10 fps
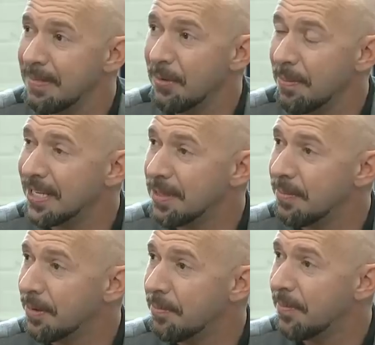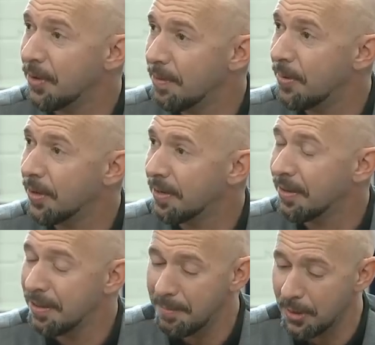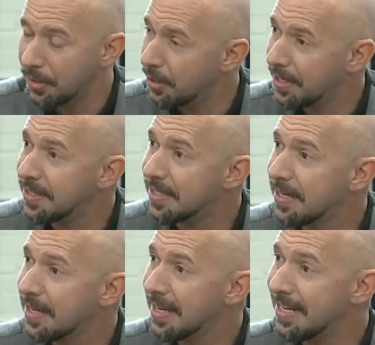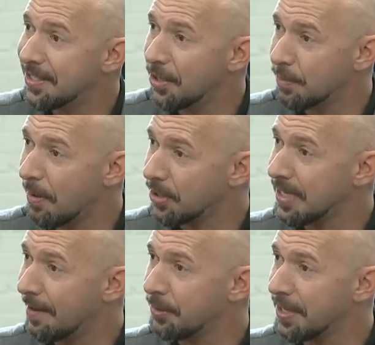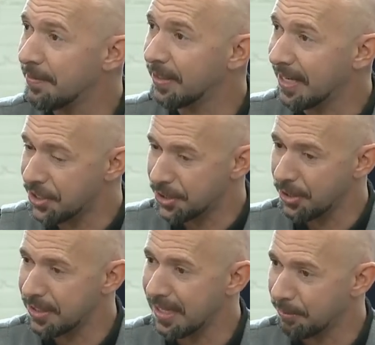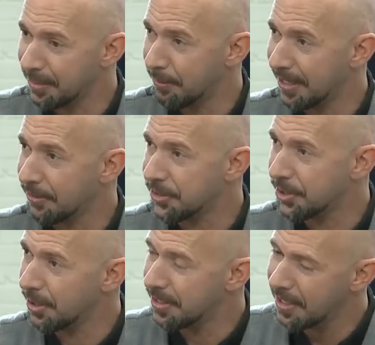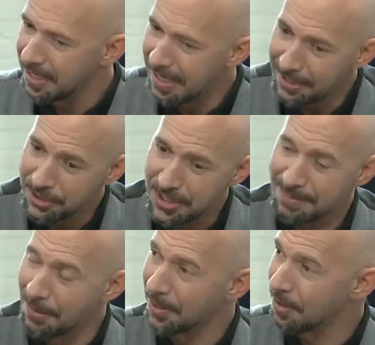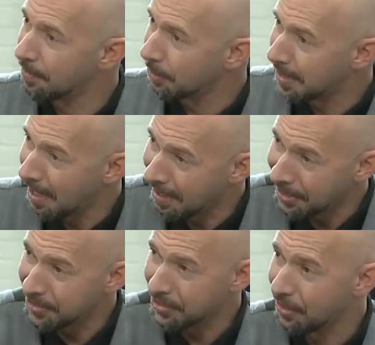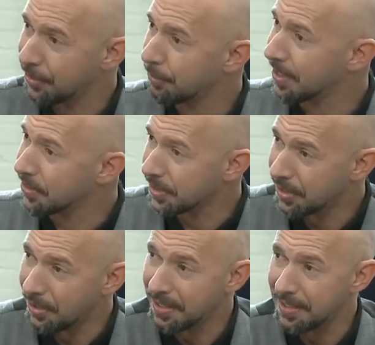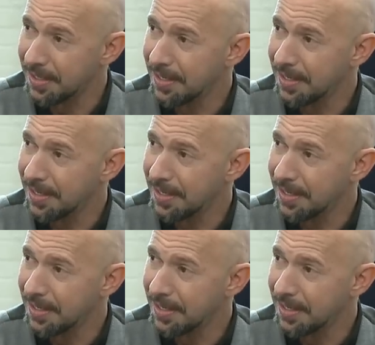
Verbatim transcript: me, what makes the book good book the book good is yeah. is those parts afterward. Think of it like a shirt, like a really wrinkled shirt. You just keep mm-hmm. going over it with the iron until all the wrinkles are gone.